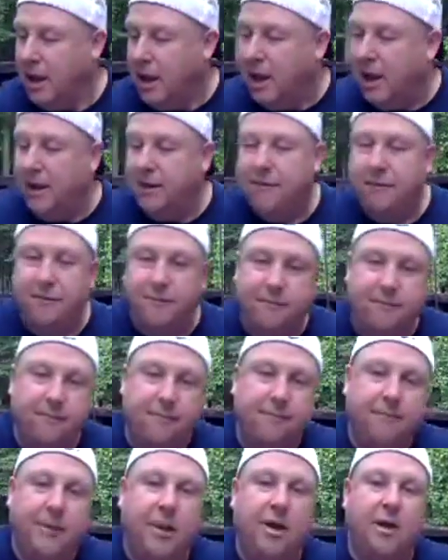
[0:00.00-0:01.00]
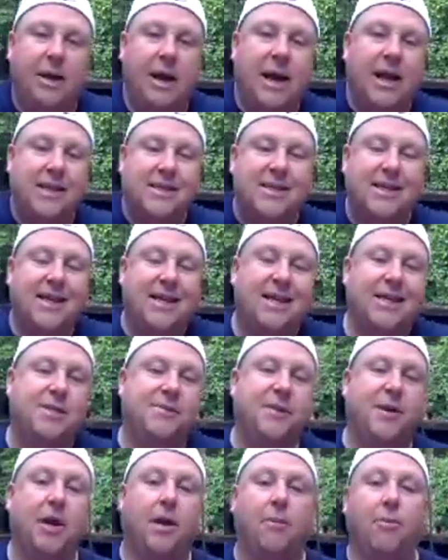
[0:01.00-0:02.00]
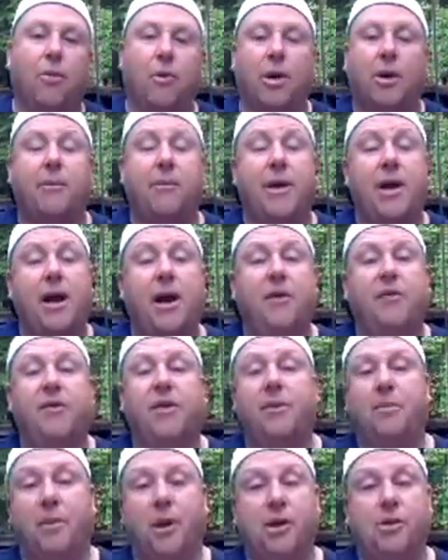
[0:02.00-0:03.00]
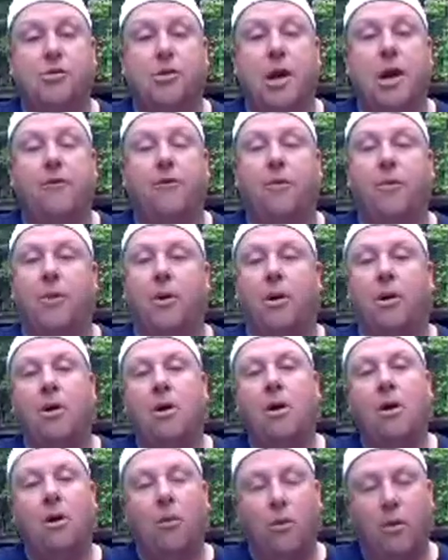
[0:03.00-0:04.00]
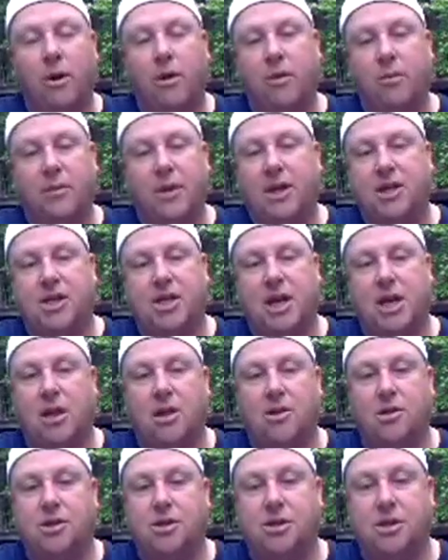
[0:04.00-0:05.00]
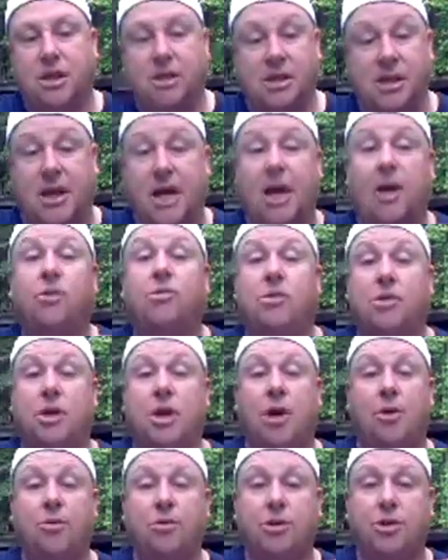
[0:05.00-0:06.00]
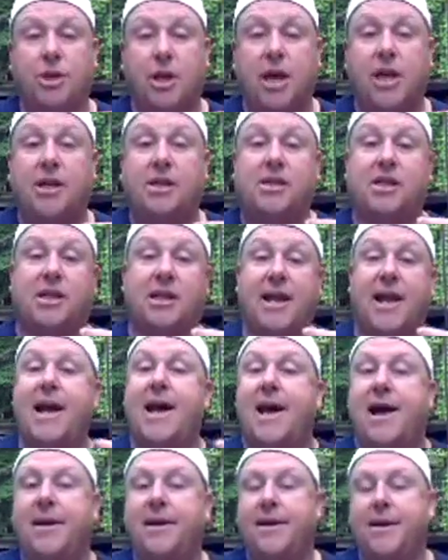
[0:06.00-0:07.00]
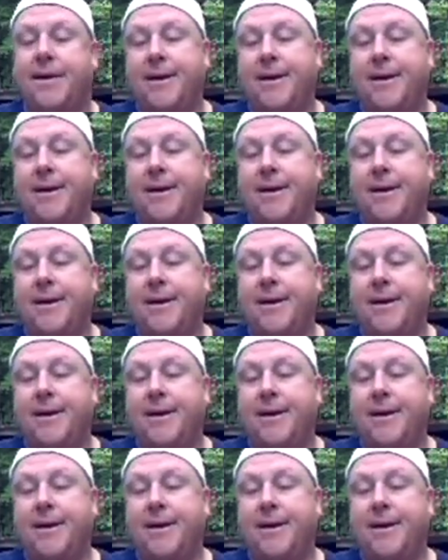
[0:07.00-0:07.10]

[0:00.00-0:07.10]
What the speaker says: And you know, as the kids become more competitive and they play travel ball, one of the big challenges as a guy who's coached and as a dad